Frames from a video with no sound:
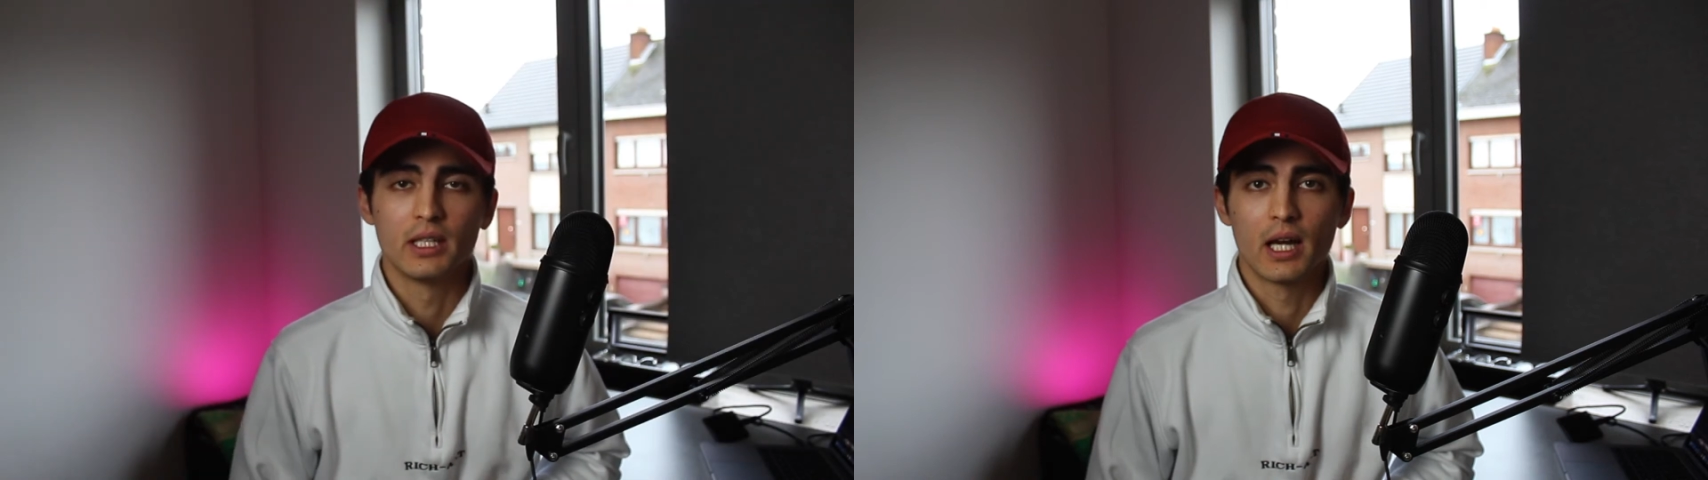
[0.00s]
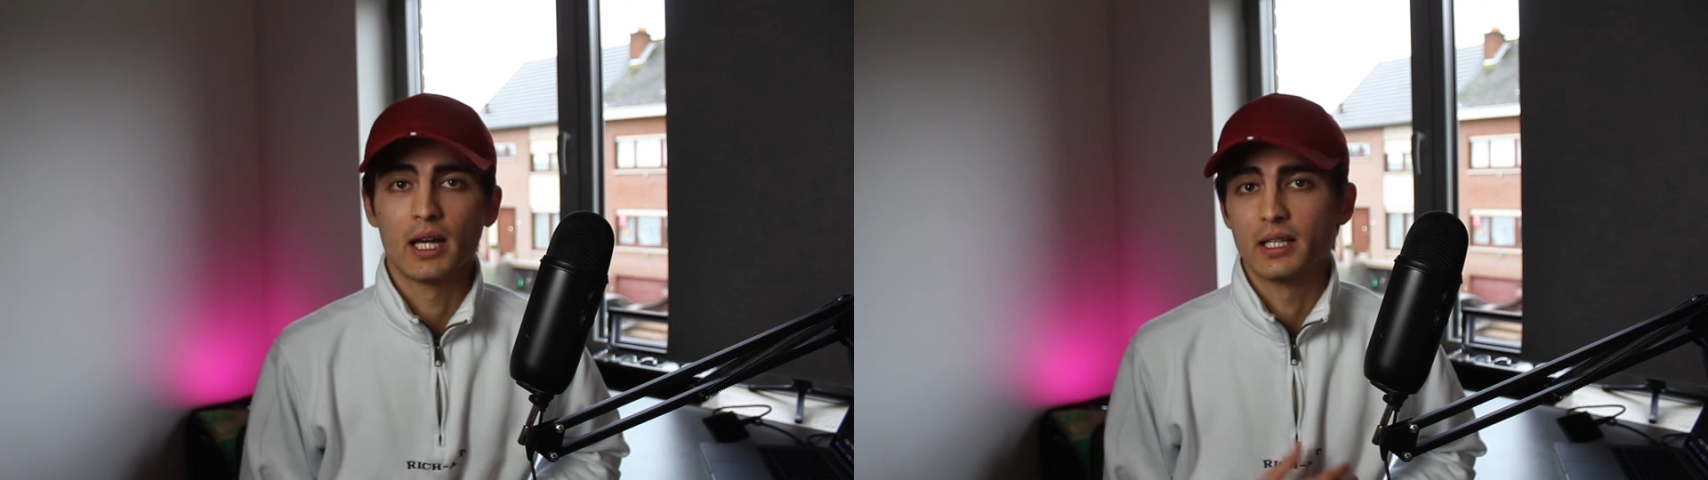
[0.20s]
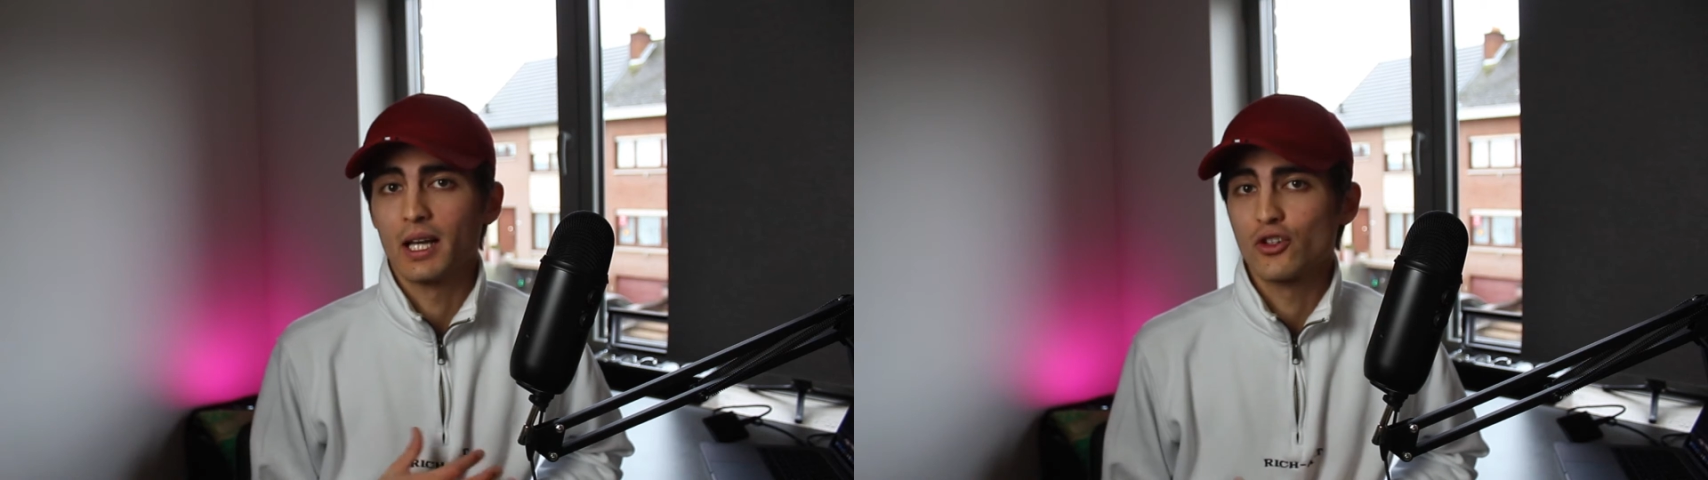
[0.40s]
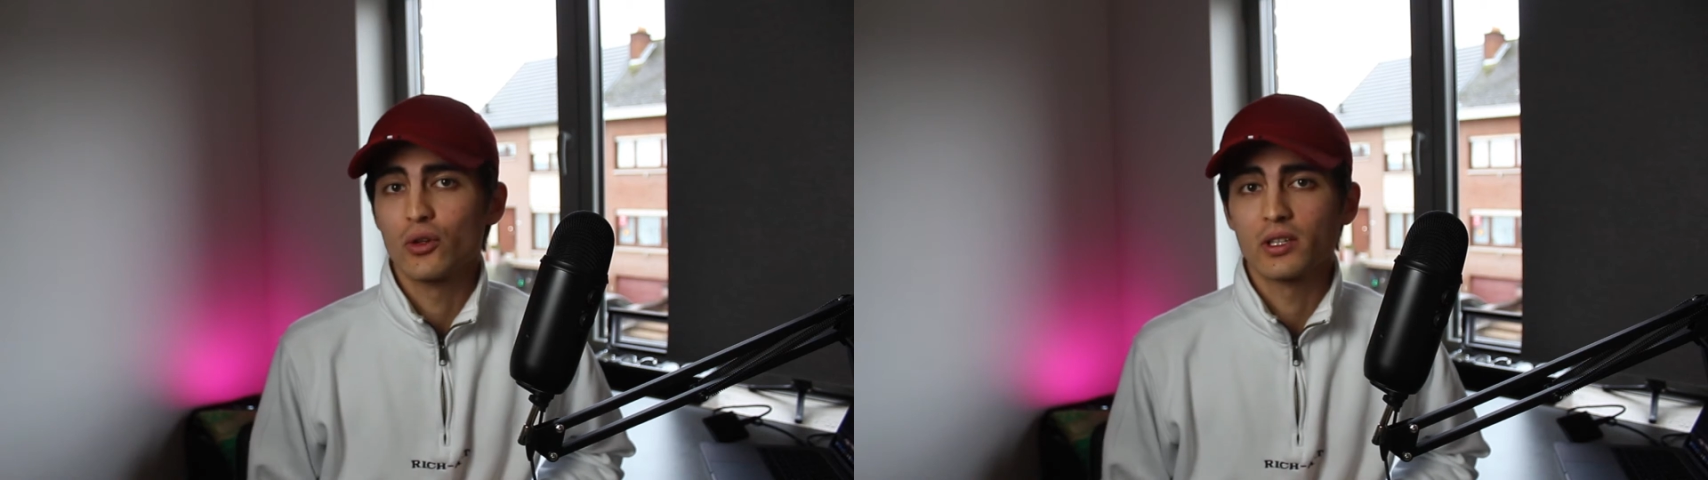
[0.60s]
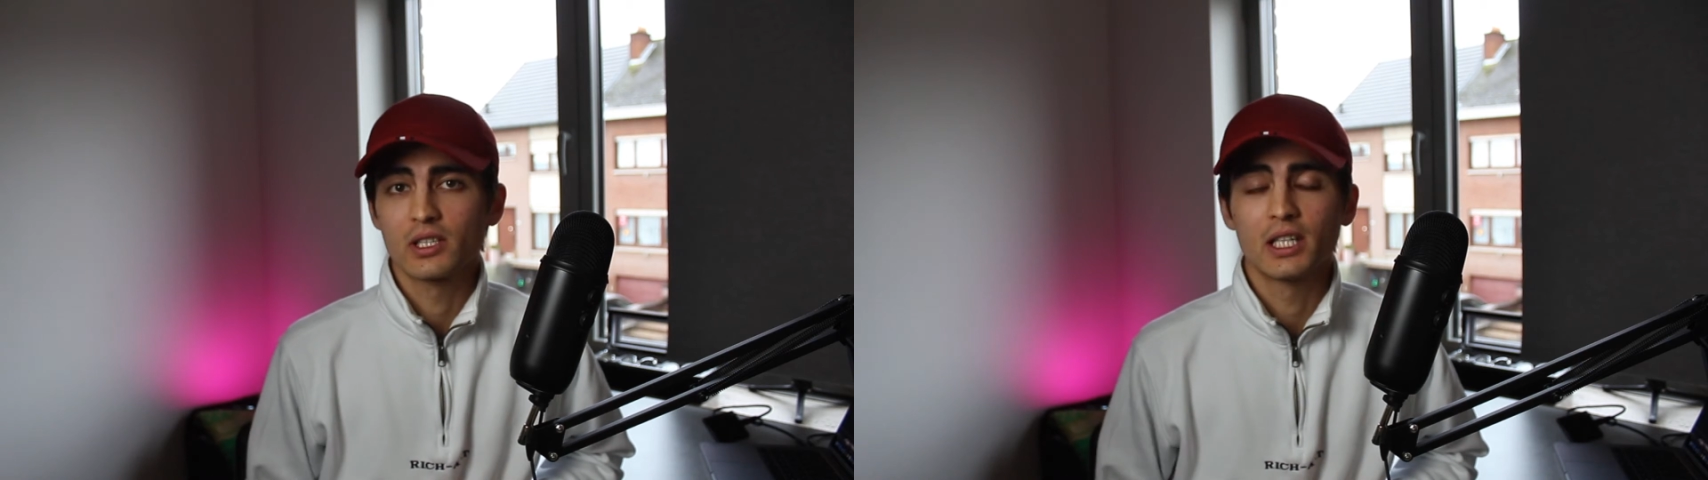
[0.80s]
and as you can
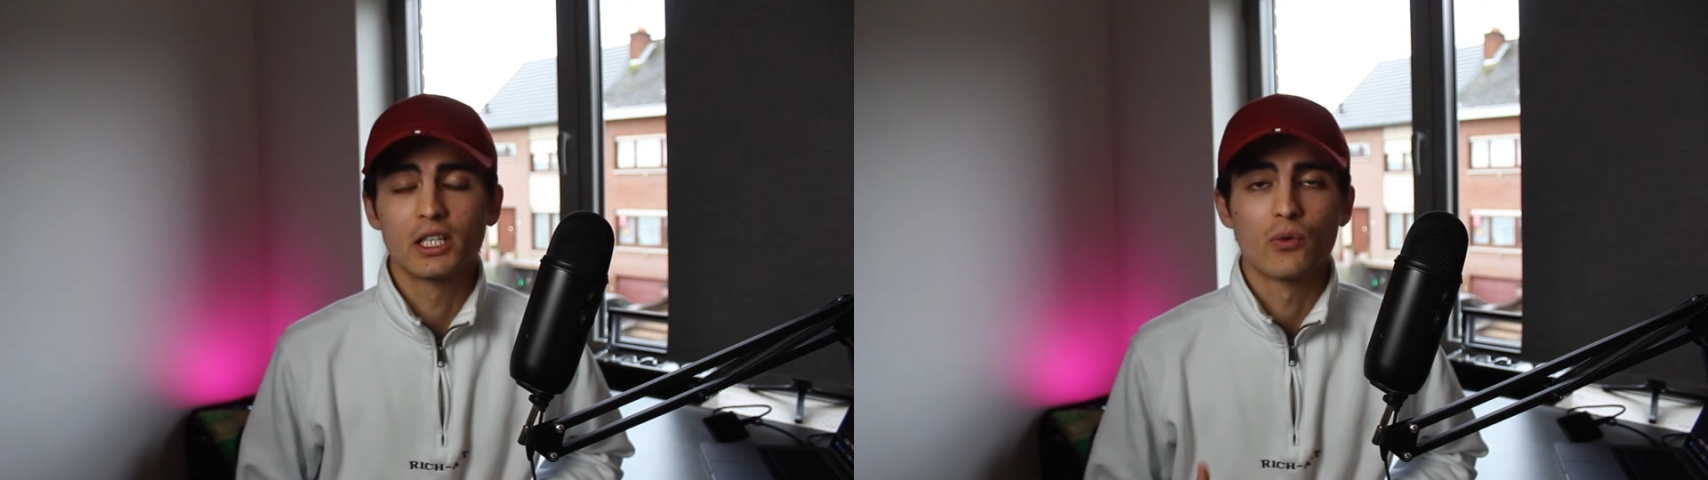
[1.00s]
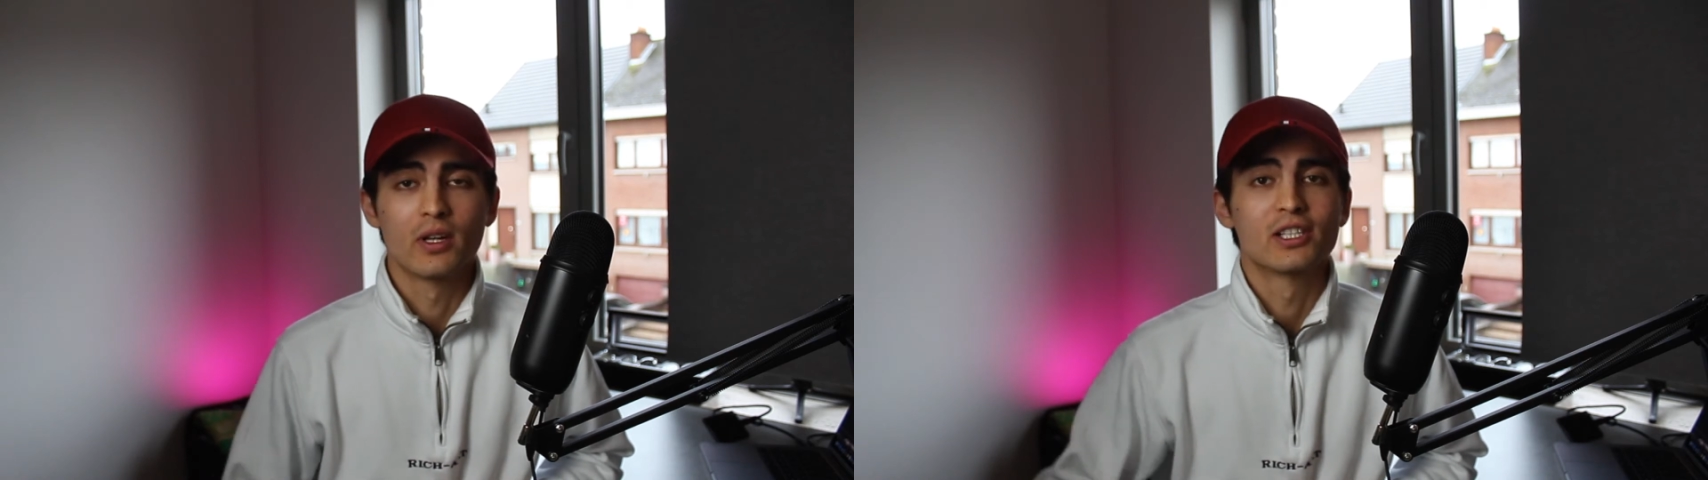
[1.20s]
see there is a